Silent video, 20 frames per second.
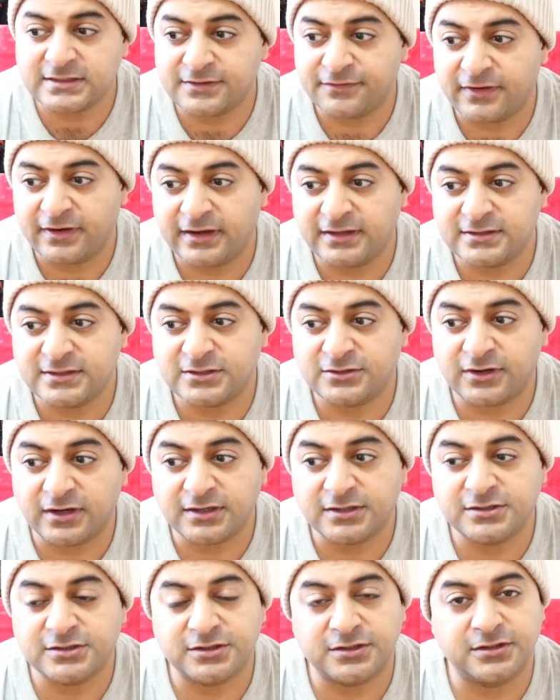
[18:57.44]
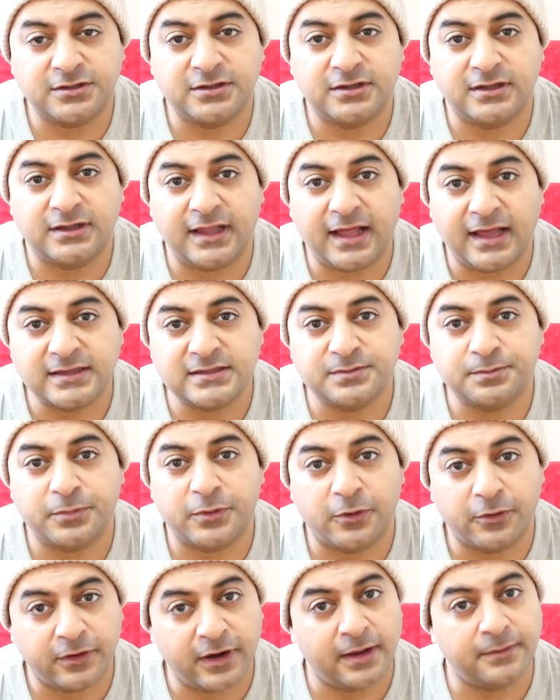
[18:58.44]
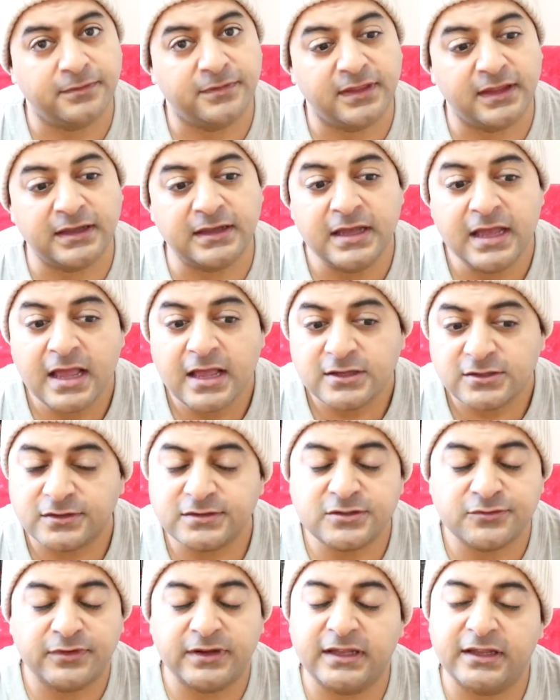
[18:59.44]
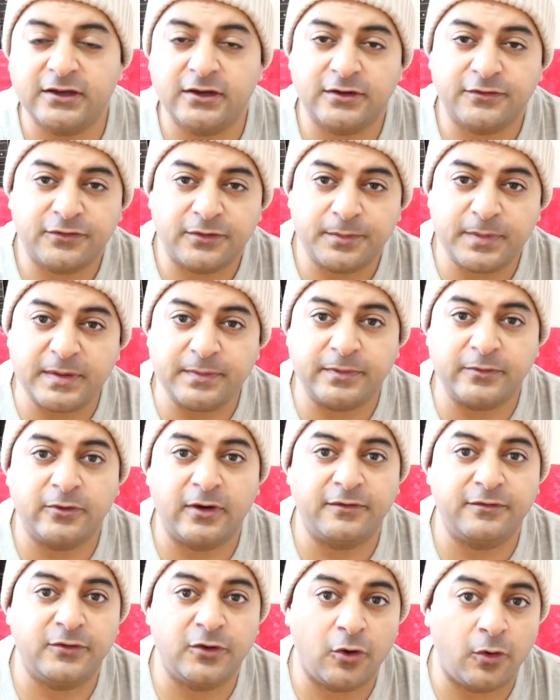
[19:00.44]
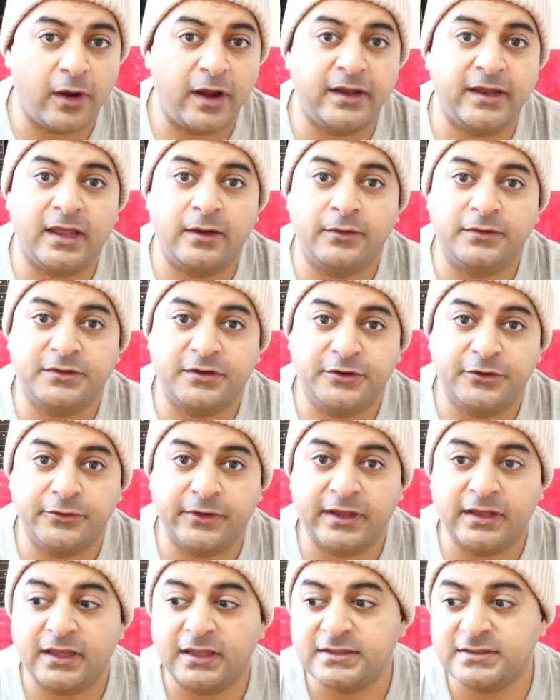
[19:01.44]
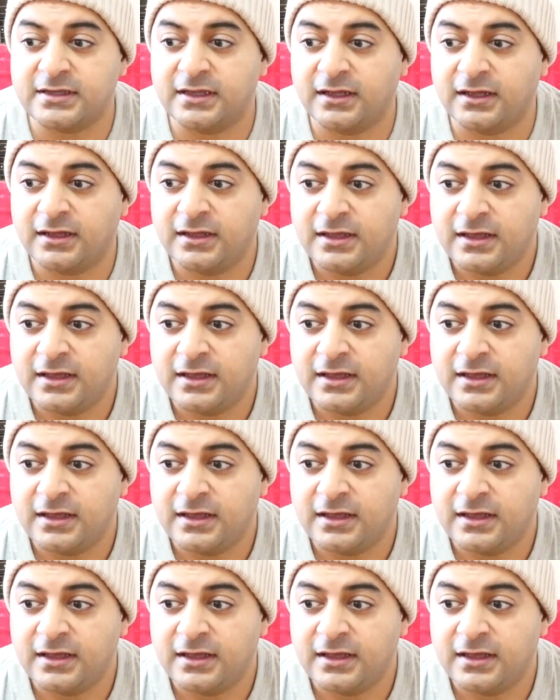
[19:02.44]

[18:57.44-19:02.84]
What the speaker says: a very structured class program thing, so it's really good for people who have no idea what they're doing. It's a